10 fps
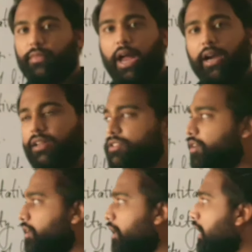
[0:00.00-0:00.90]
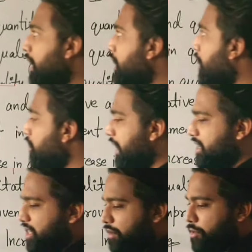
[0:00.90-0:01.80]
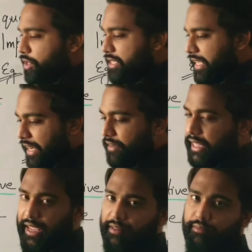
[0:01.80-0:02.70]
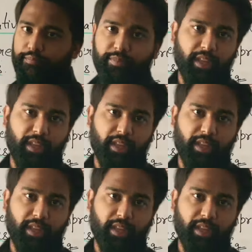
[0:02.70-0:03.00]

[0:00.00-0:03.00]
Understood? Now let's come to the second thing,